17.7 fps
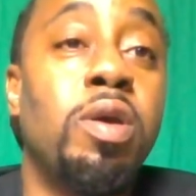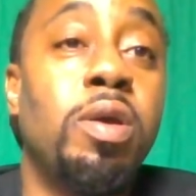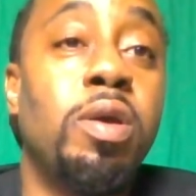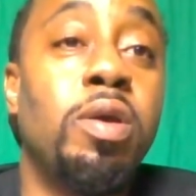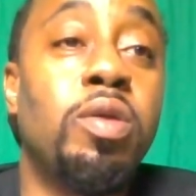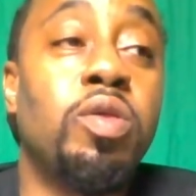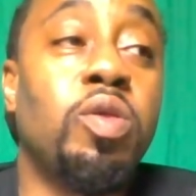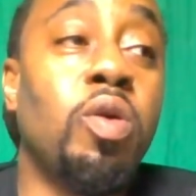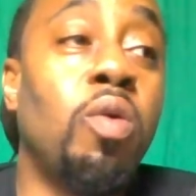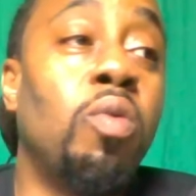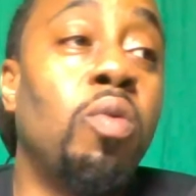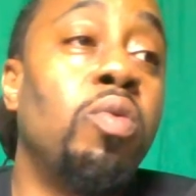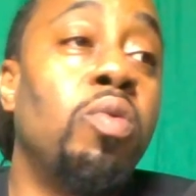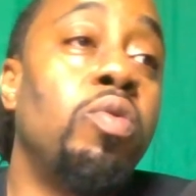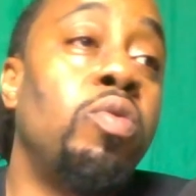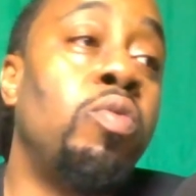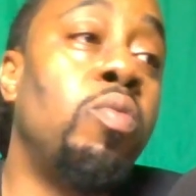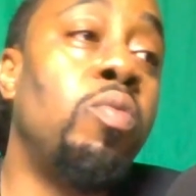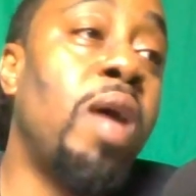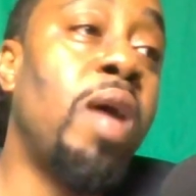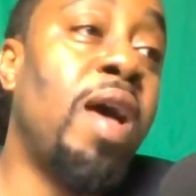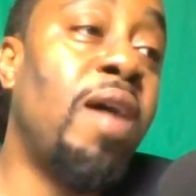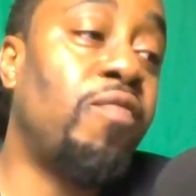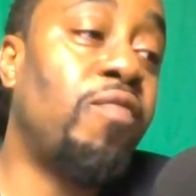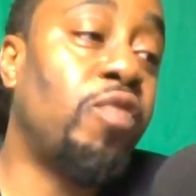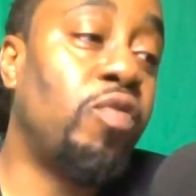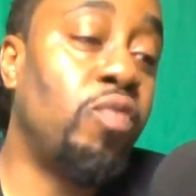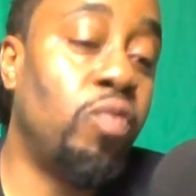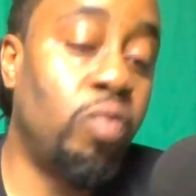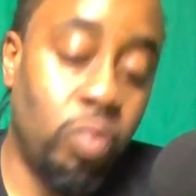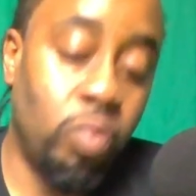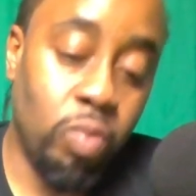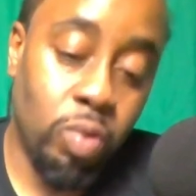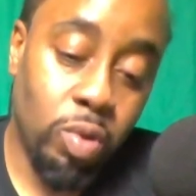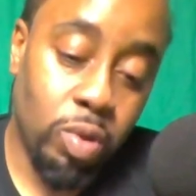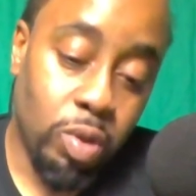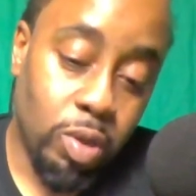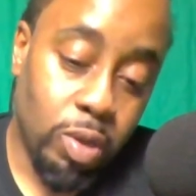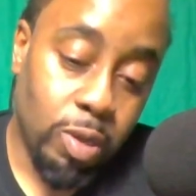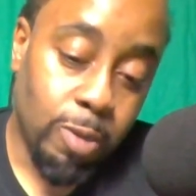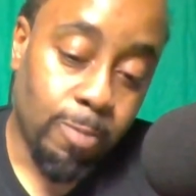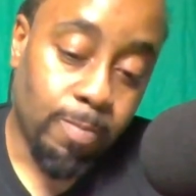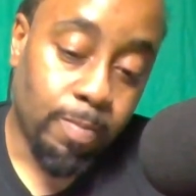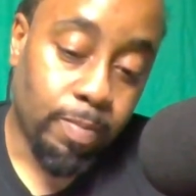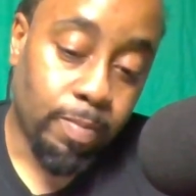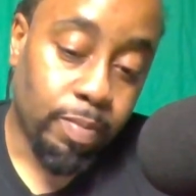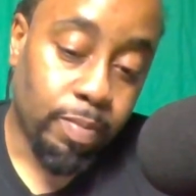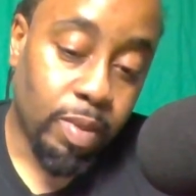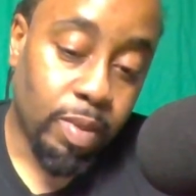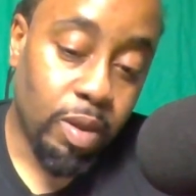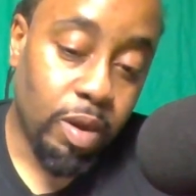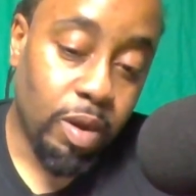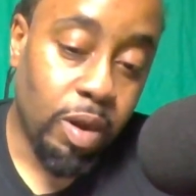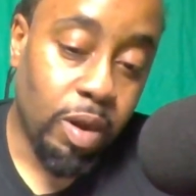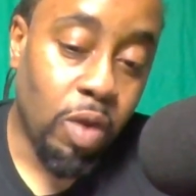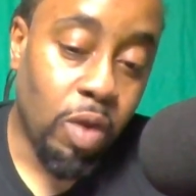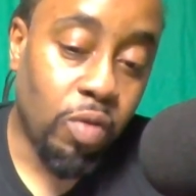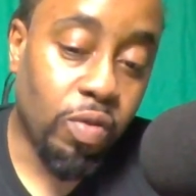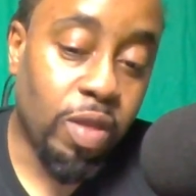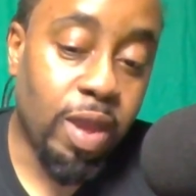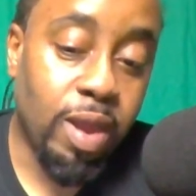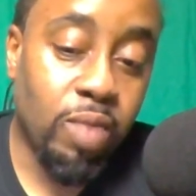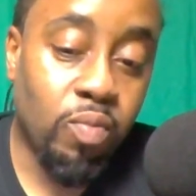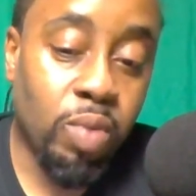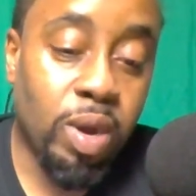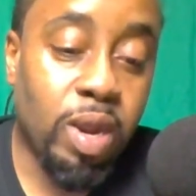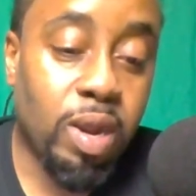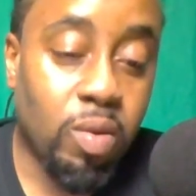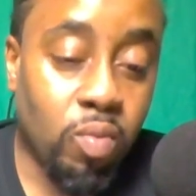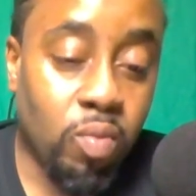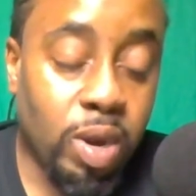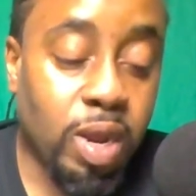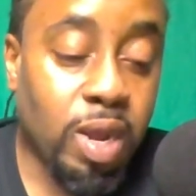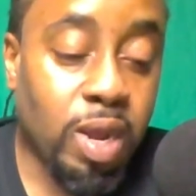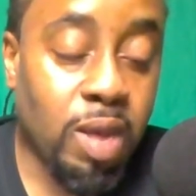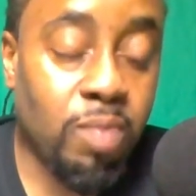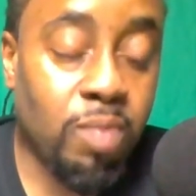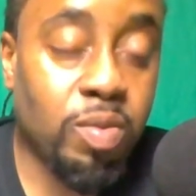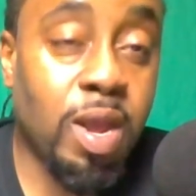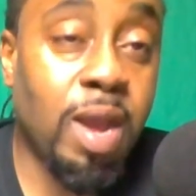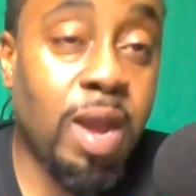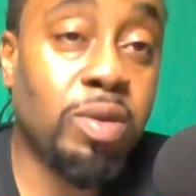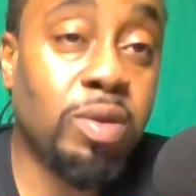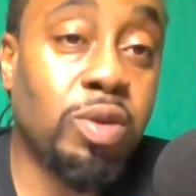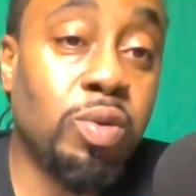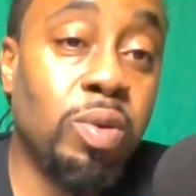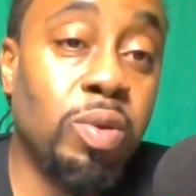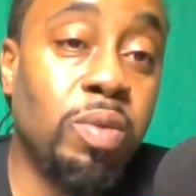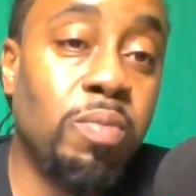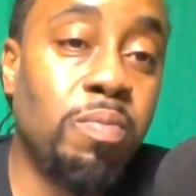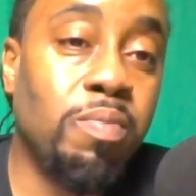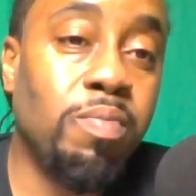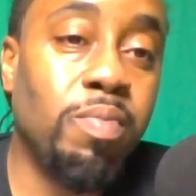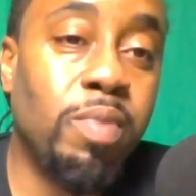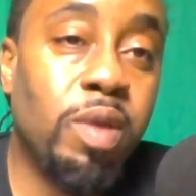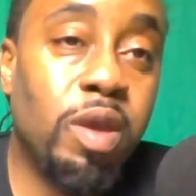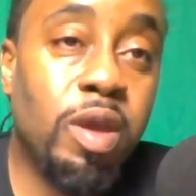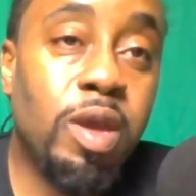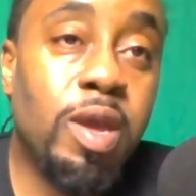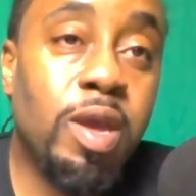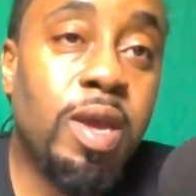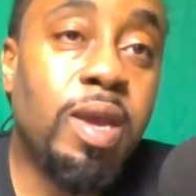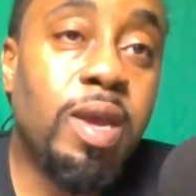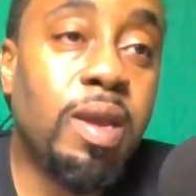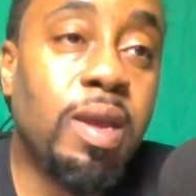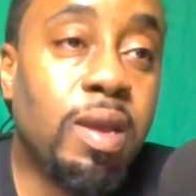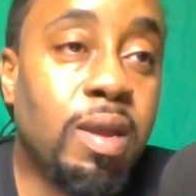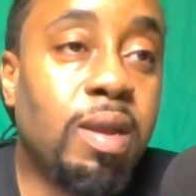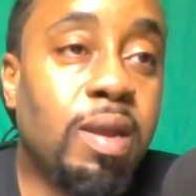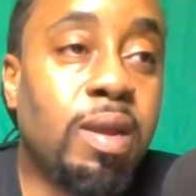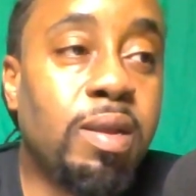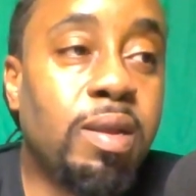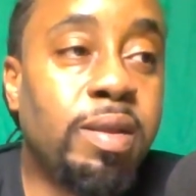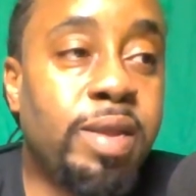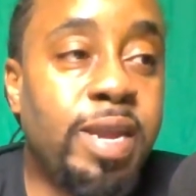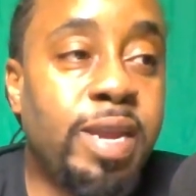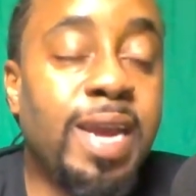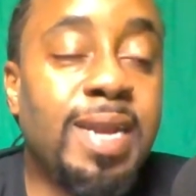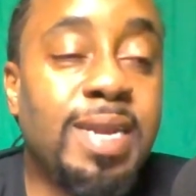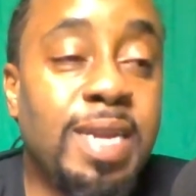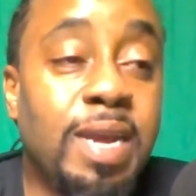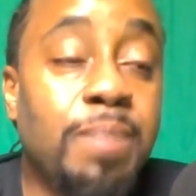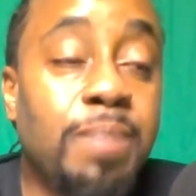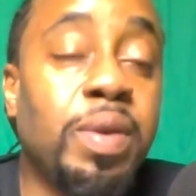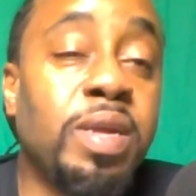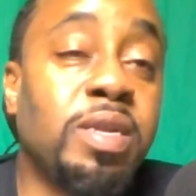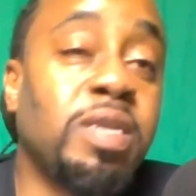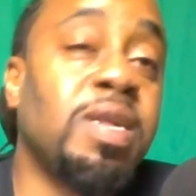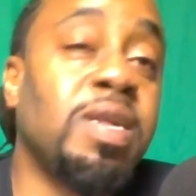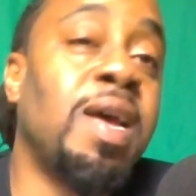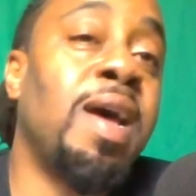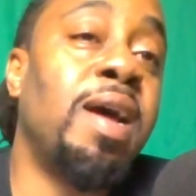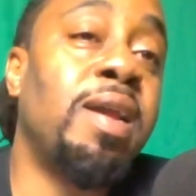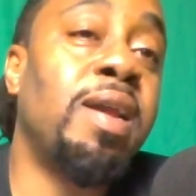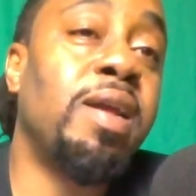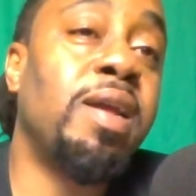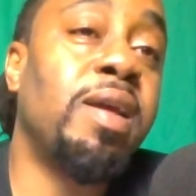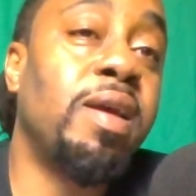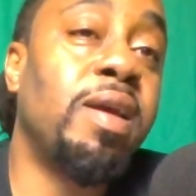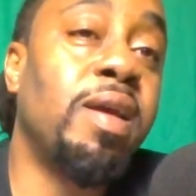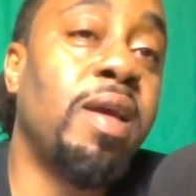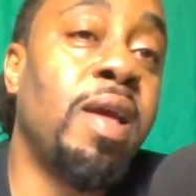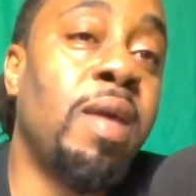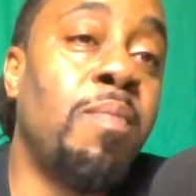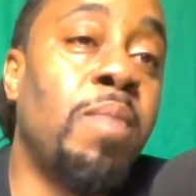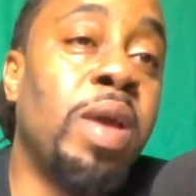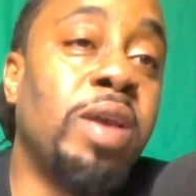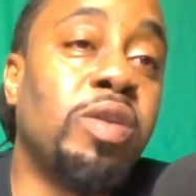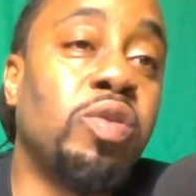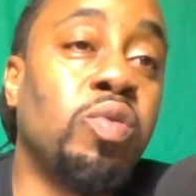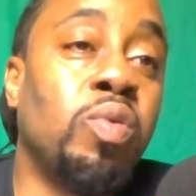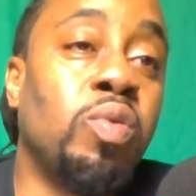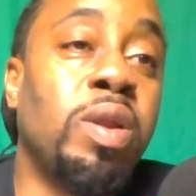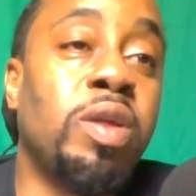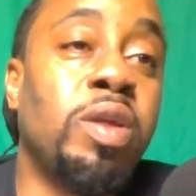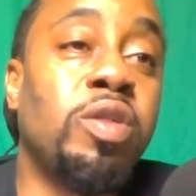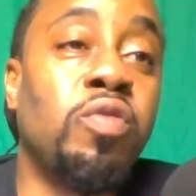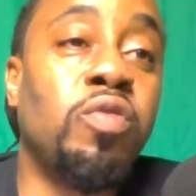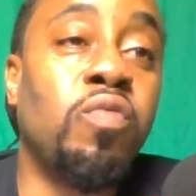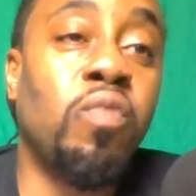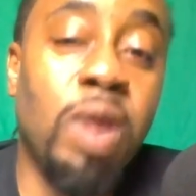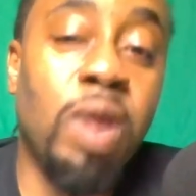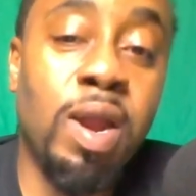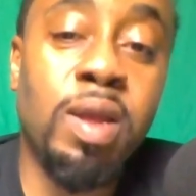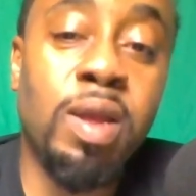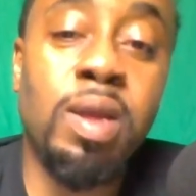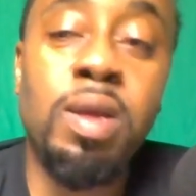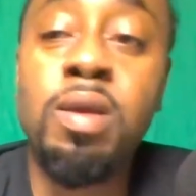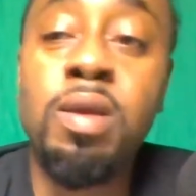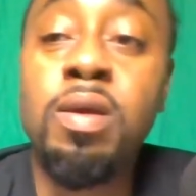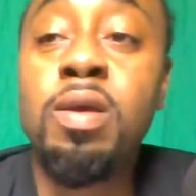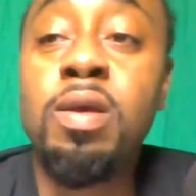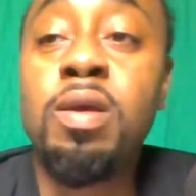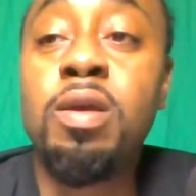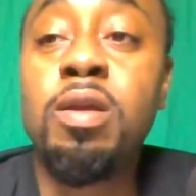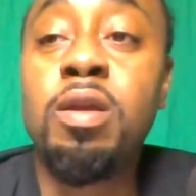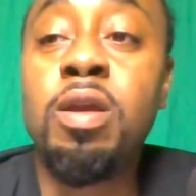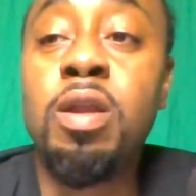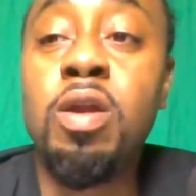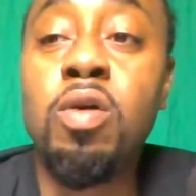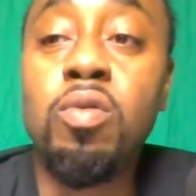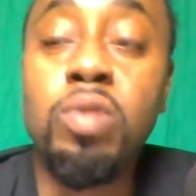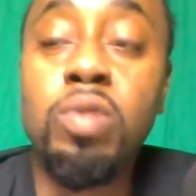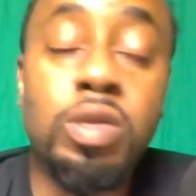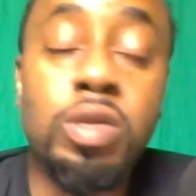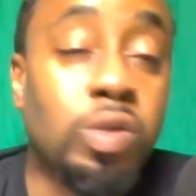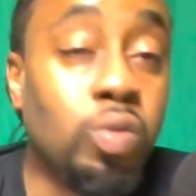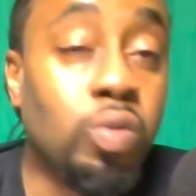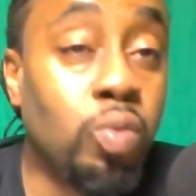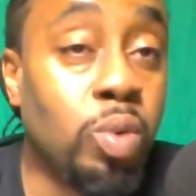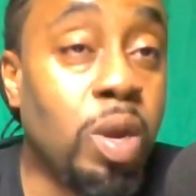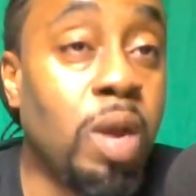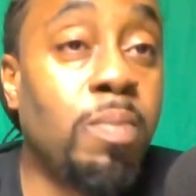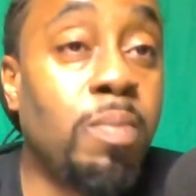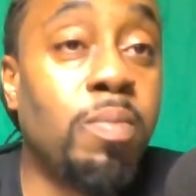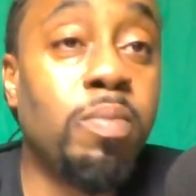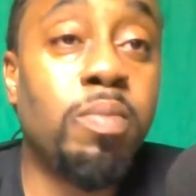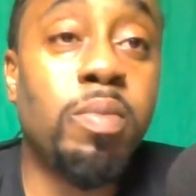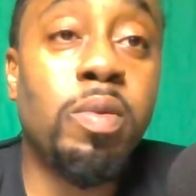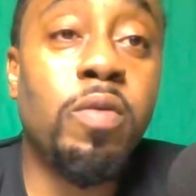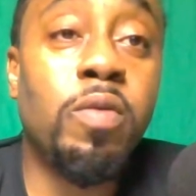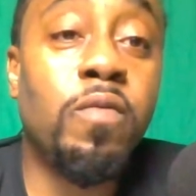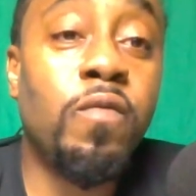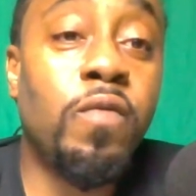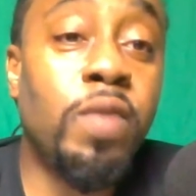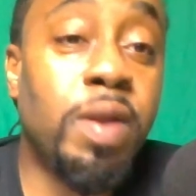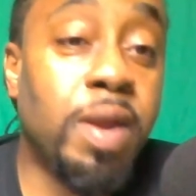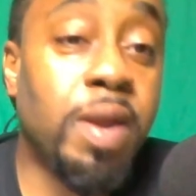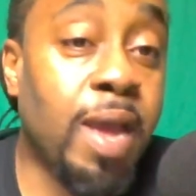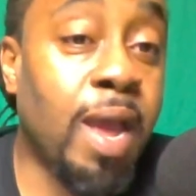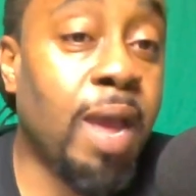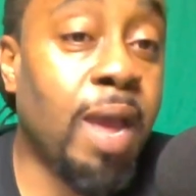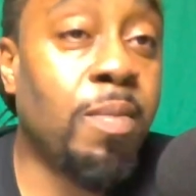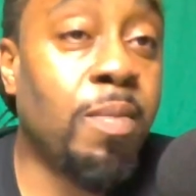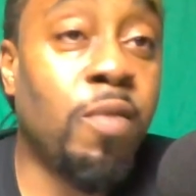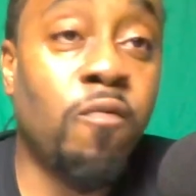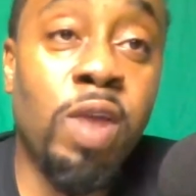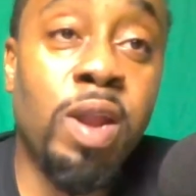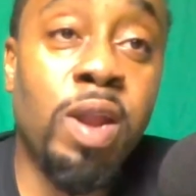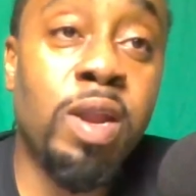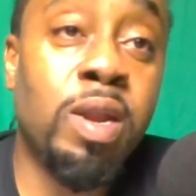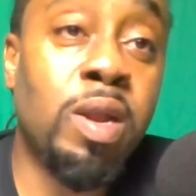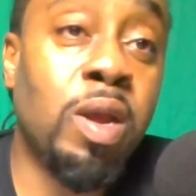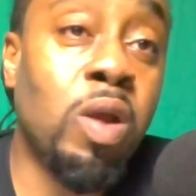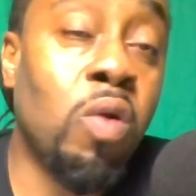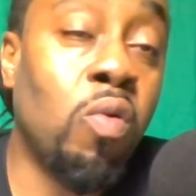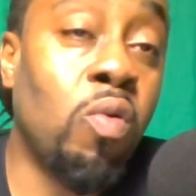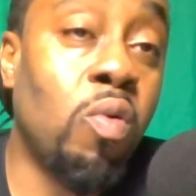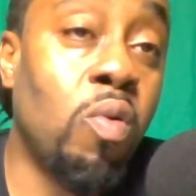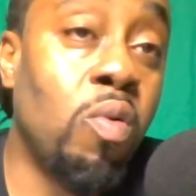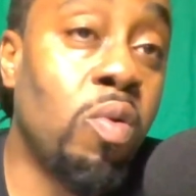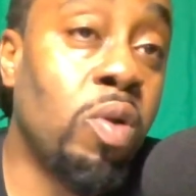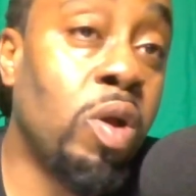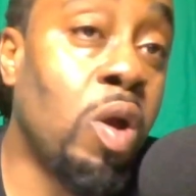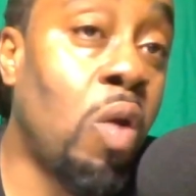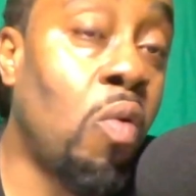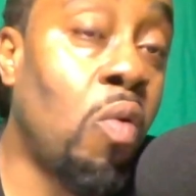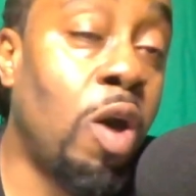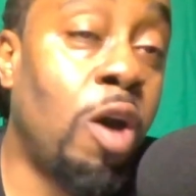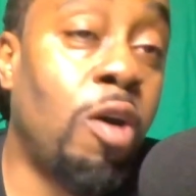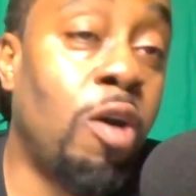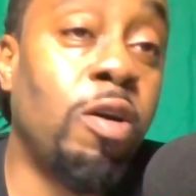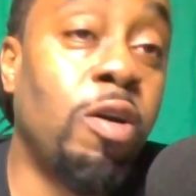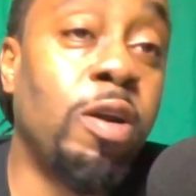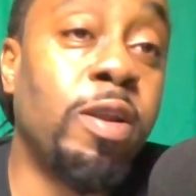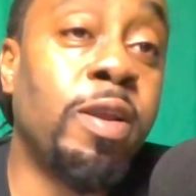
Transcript: So you have to know that when it comes down to it, dig deep inside and make sure that you're ready, to suit up for the game and ready to go hard.